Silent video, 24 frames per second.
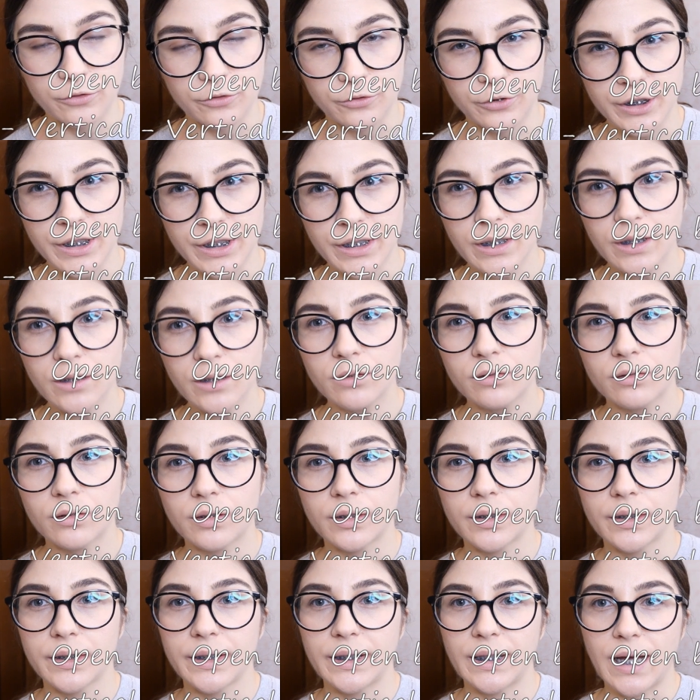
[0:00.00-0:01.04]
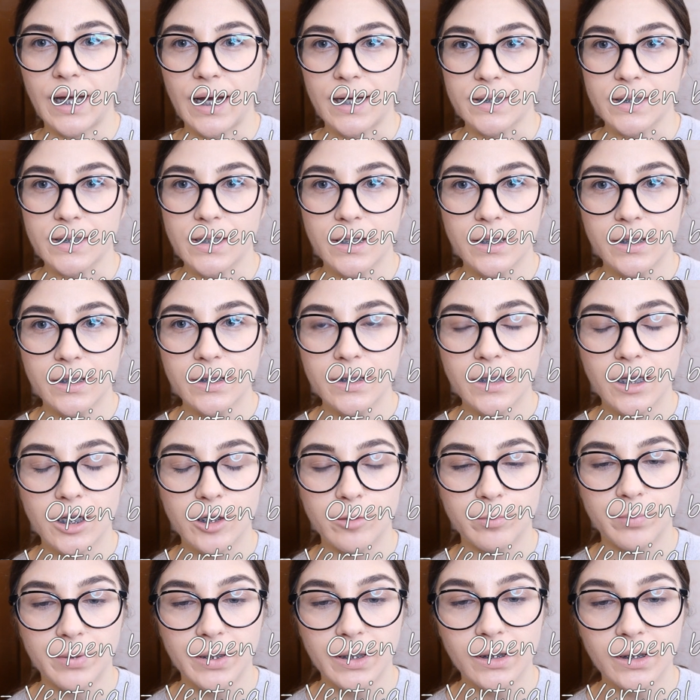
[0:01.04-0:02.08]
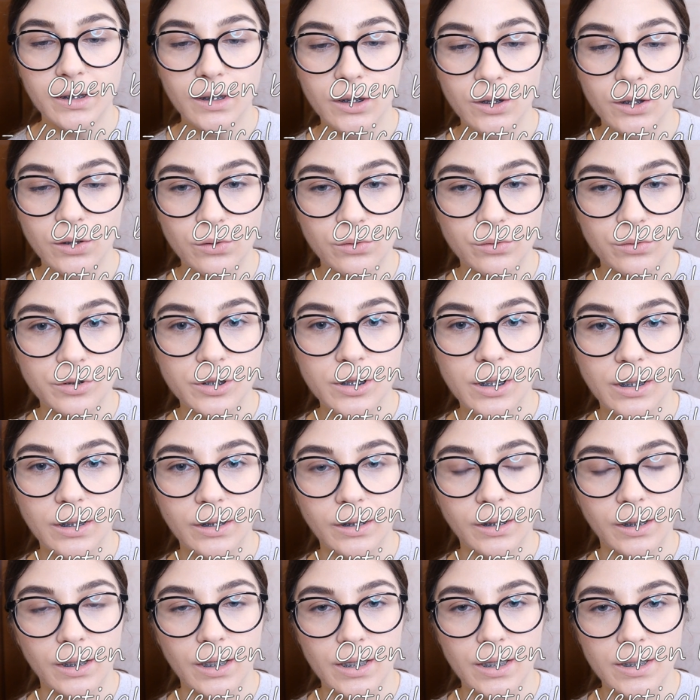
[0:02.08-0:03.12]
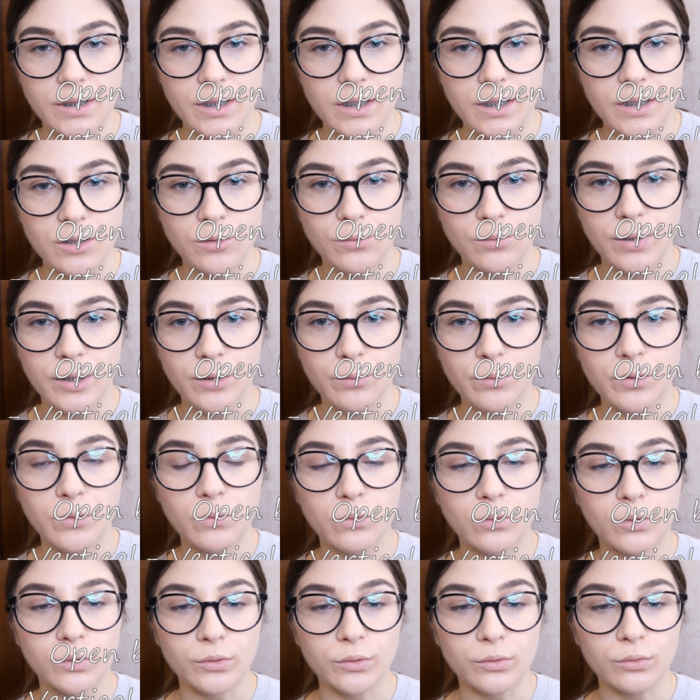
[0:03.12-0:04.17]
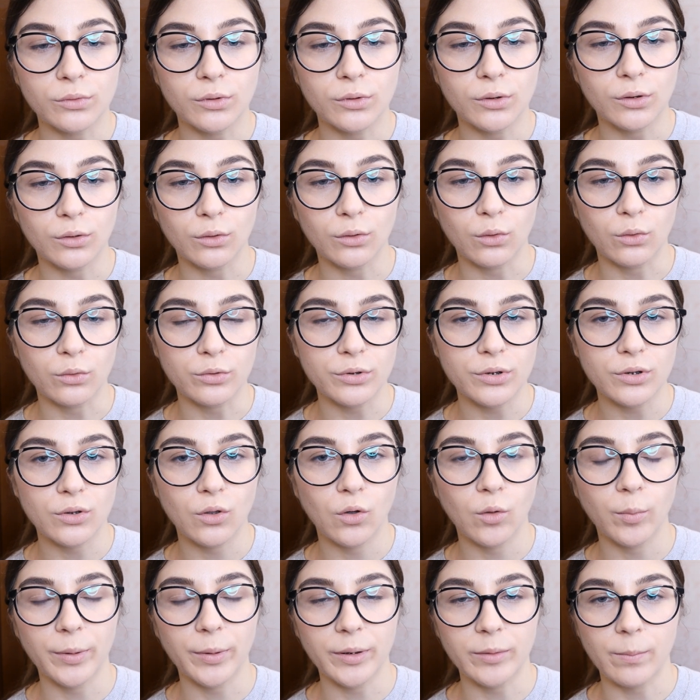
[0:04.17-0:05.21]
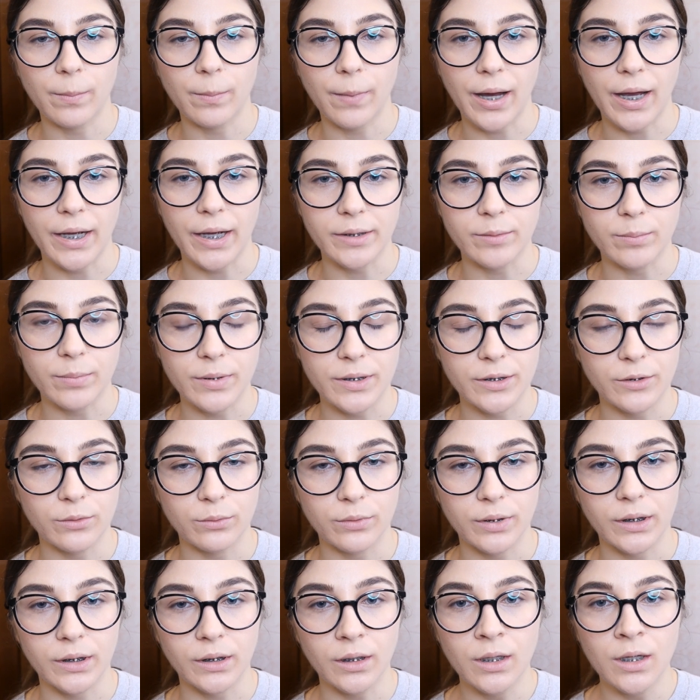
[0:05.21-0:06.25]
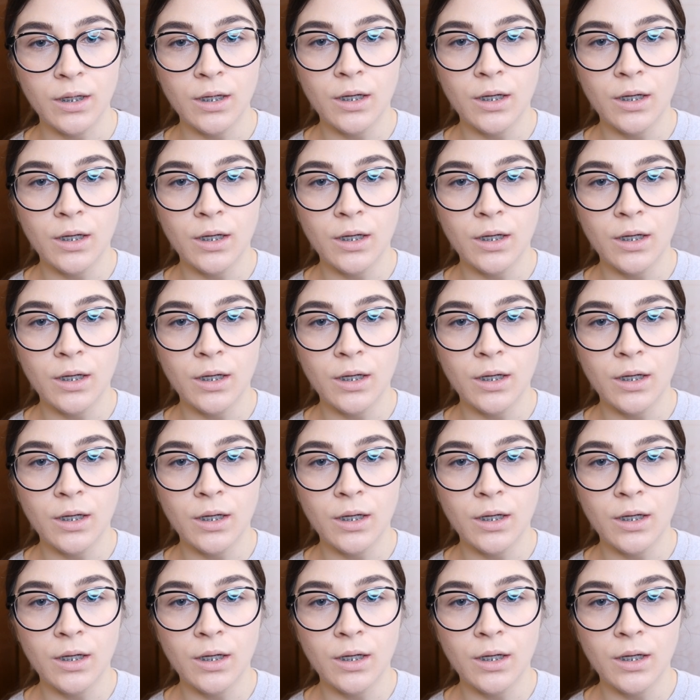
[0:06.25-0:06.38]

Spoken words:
Vertical elastics are being used in cases where we want to close open bite between